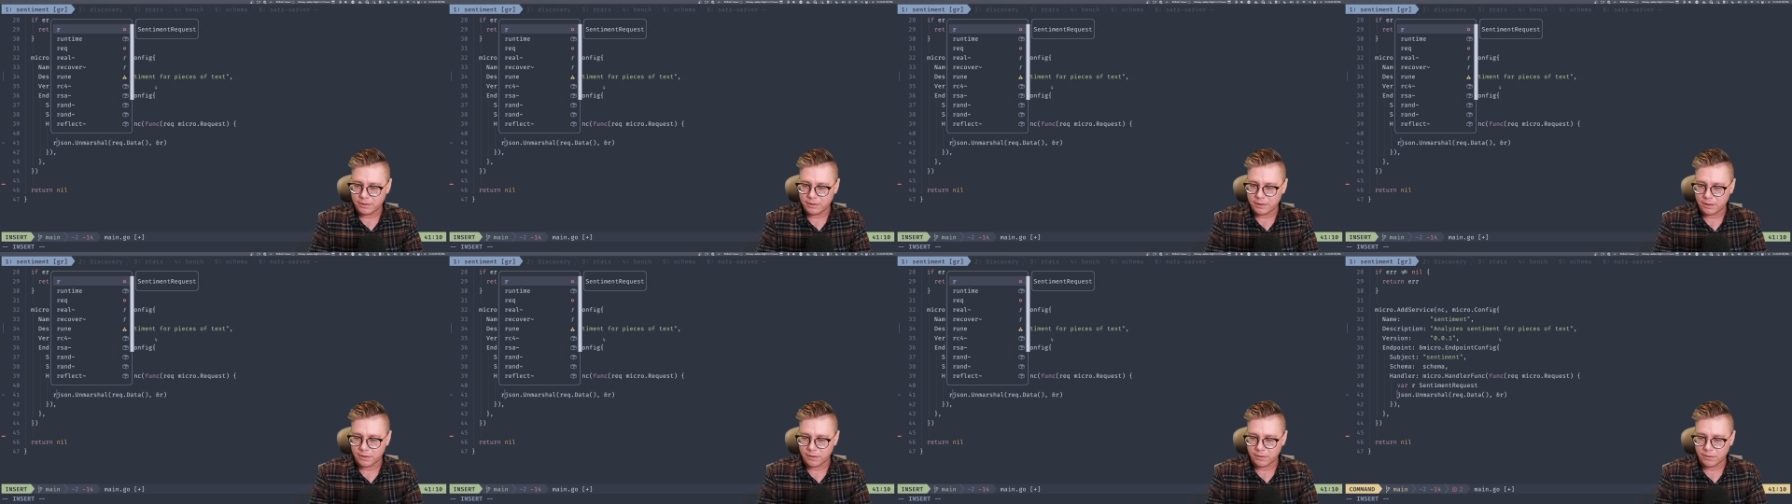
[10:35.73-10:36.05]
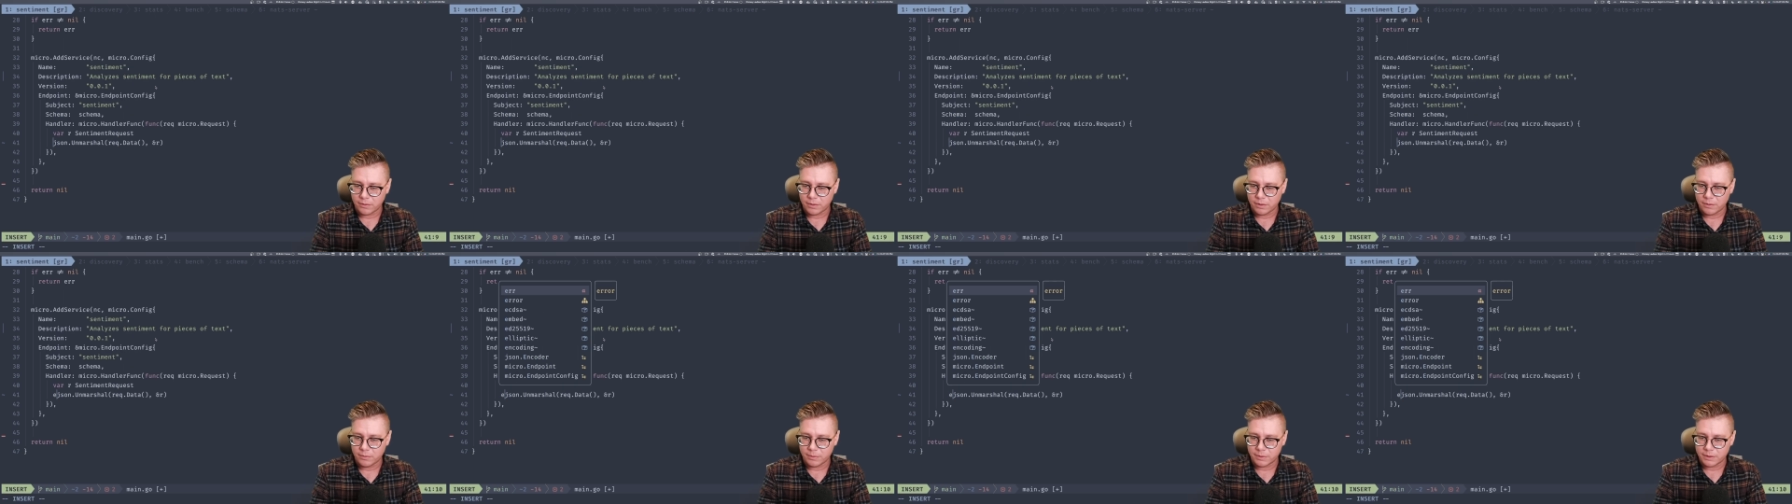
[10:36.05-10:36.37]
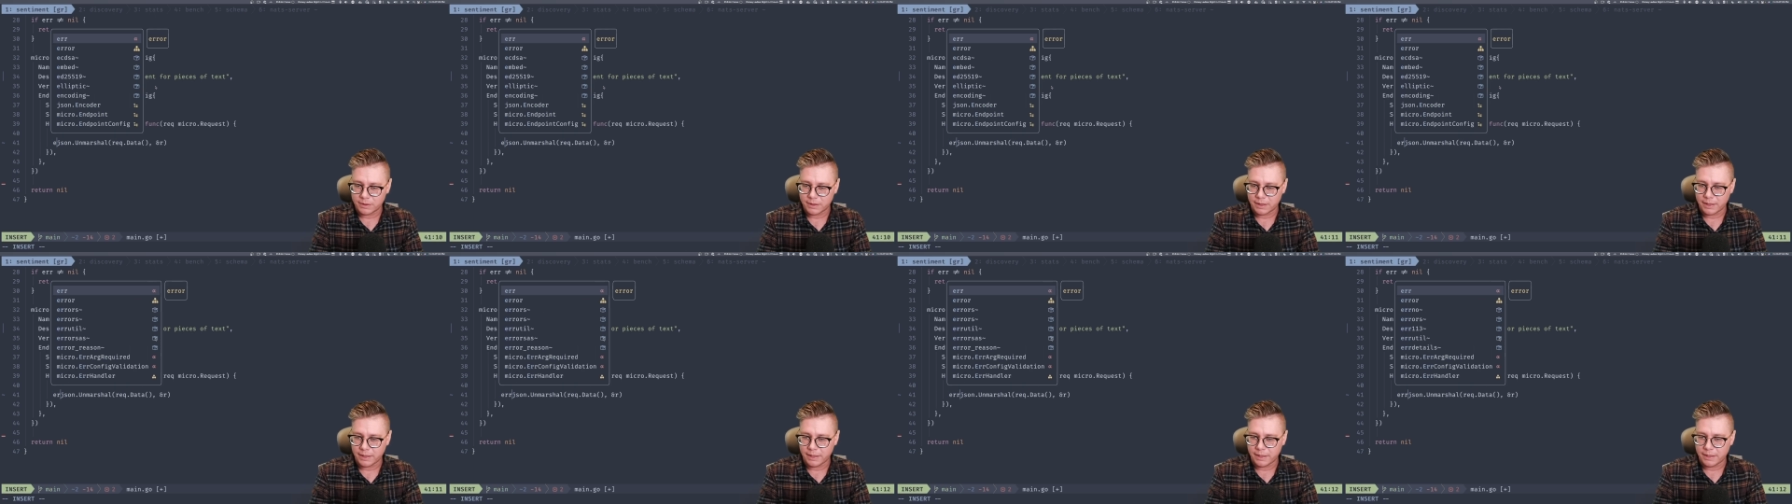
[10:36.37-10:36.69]
So we'll
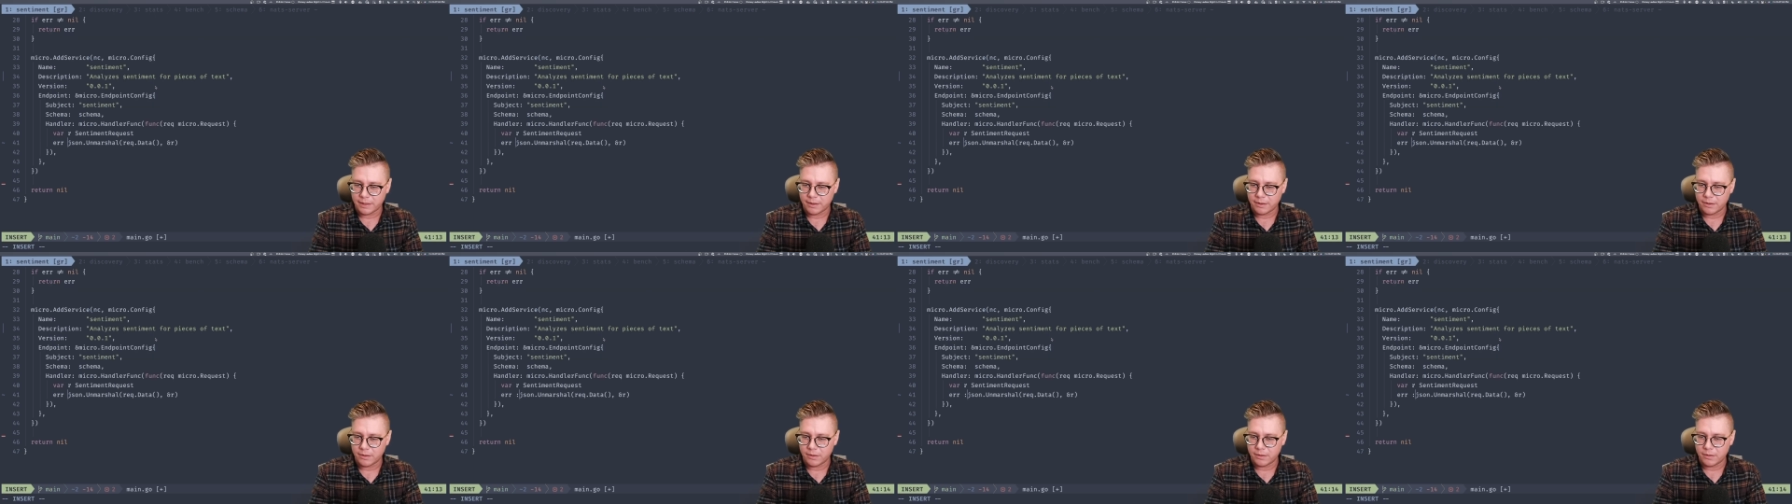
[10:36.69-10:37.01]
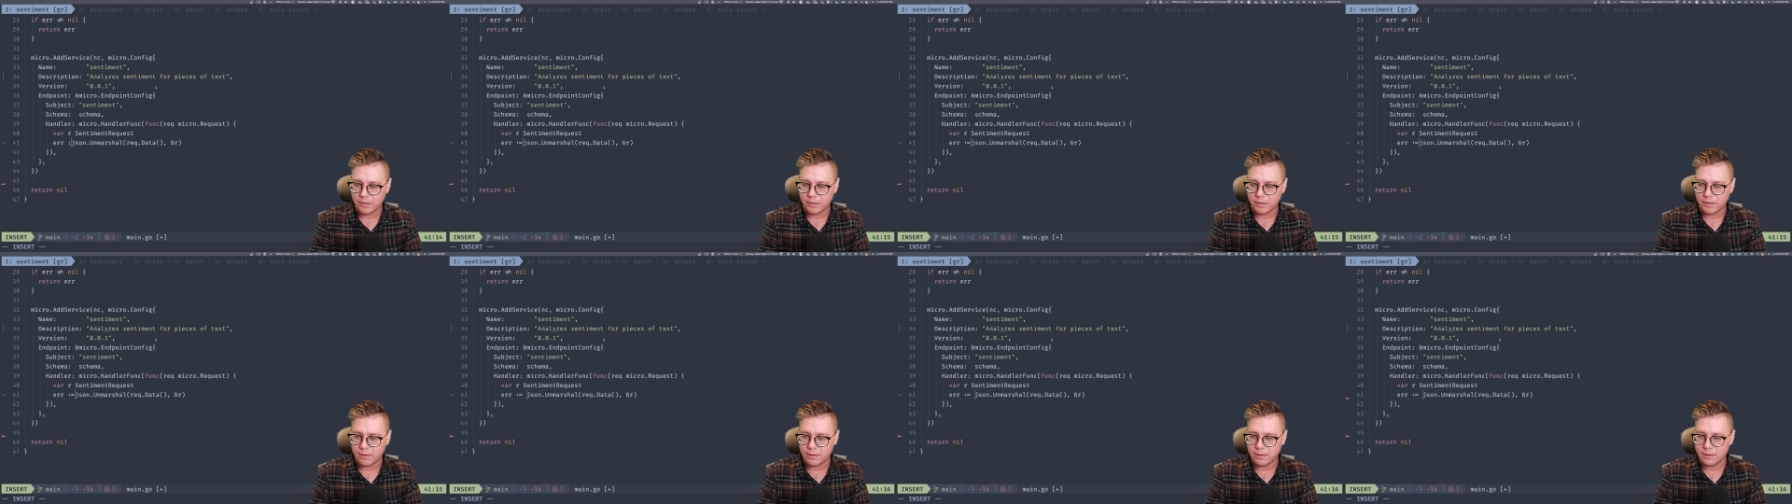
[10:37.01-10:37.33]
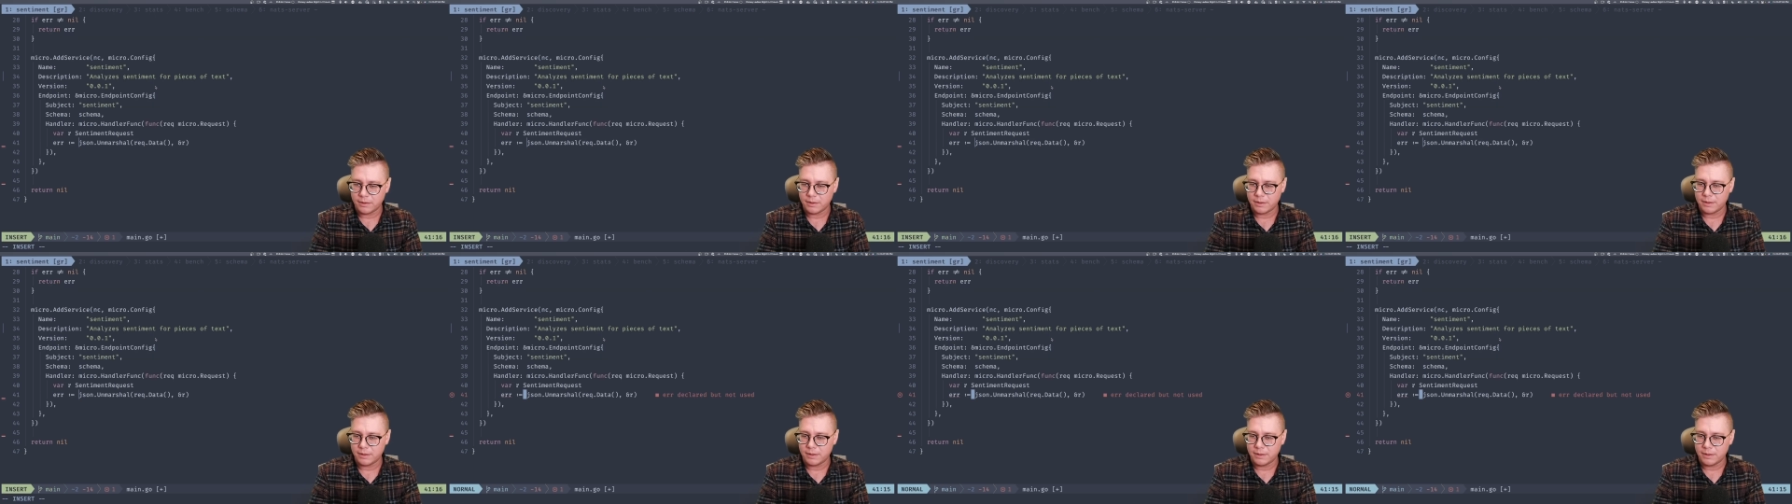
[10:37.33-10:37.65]
say error
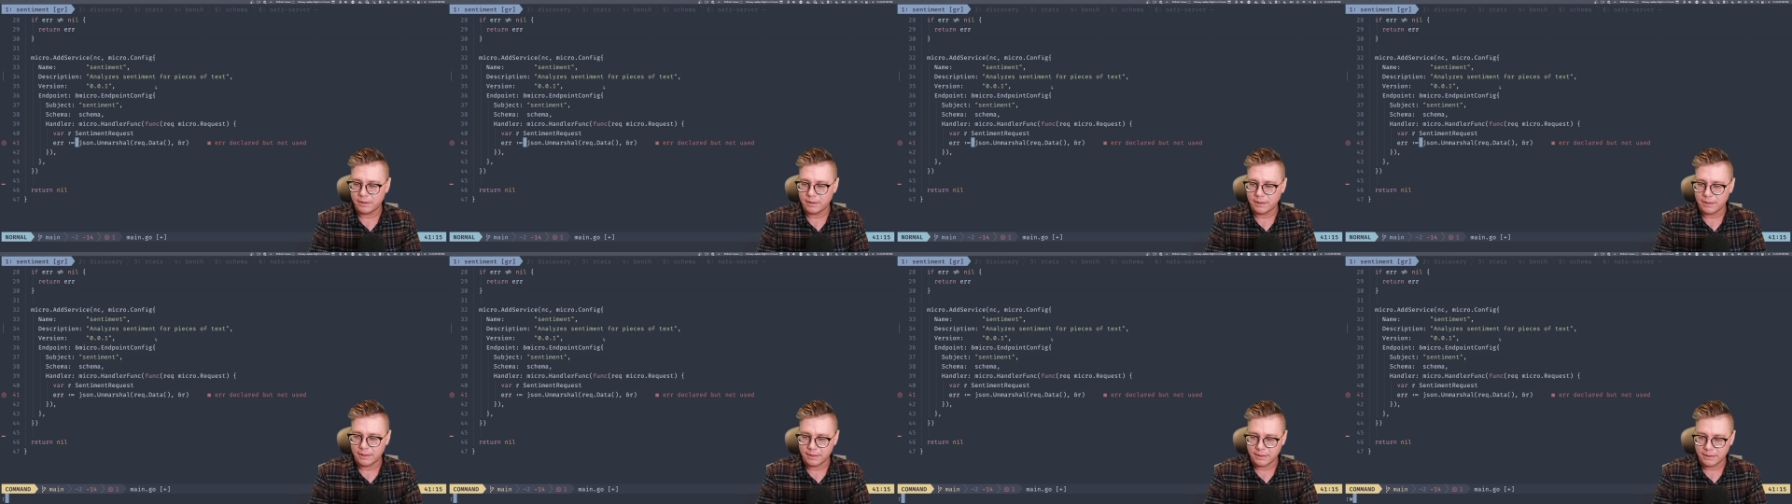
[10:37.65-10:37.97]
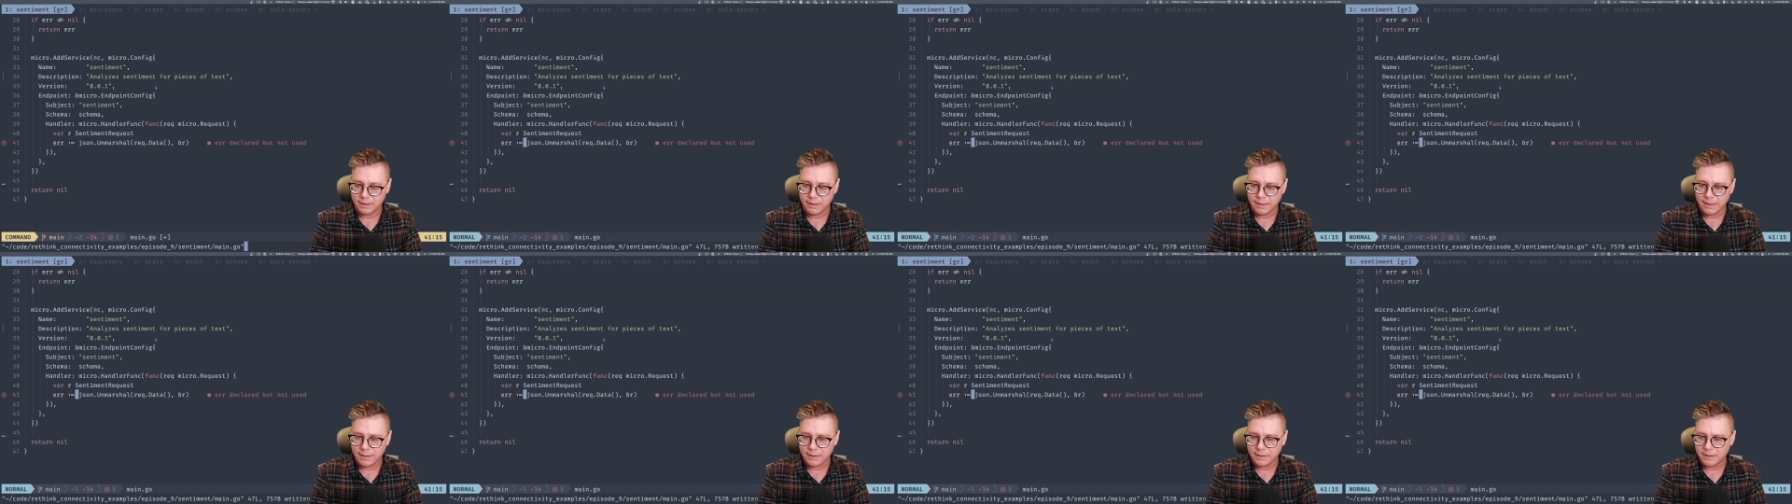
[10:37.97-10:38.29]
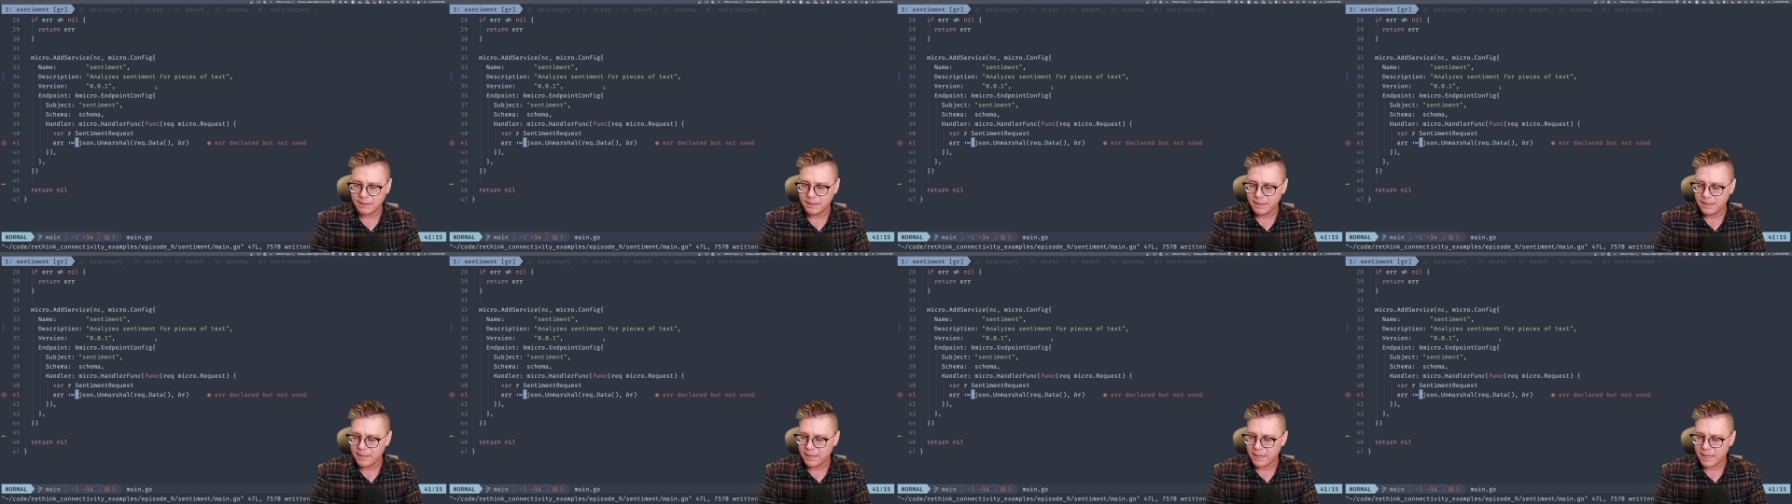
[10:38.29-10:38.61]
is
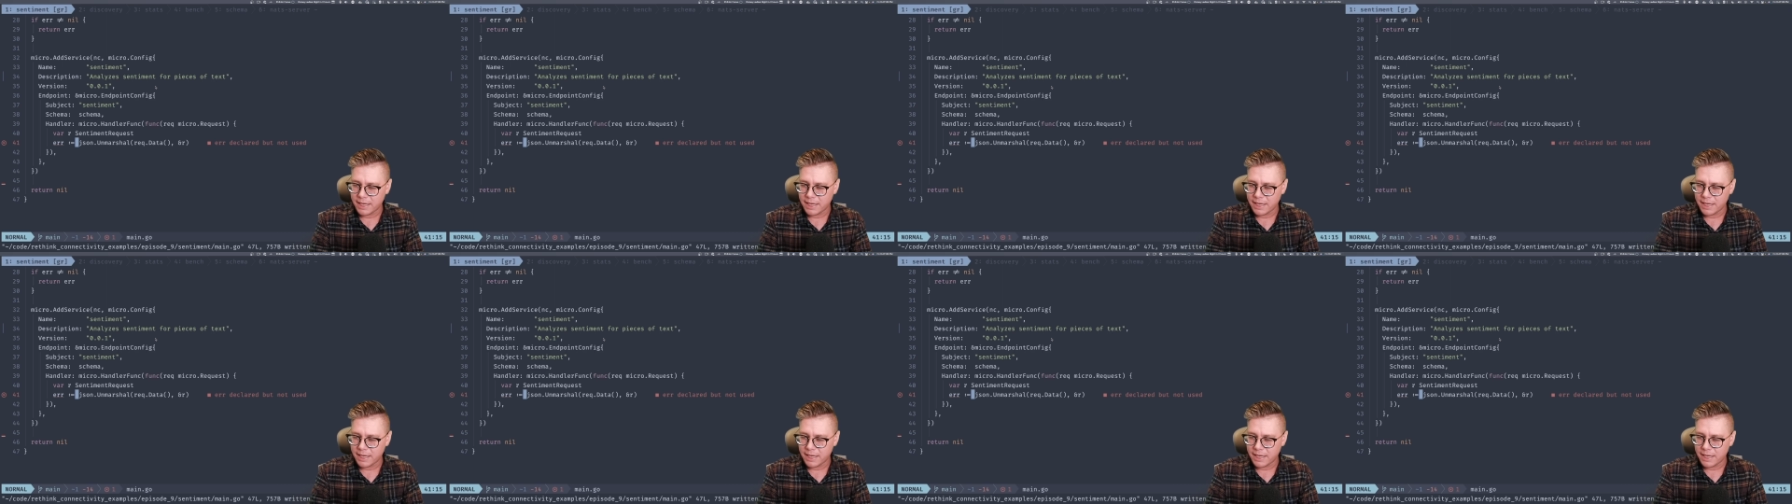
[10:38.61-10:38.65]
this.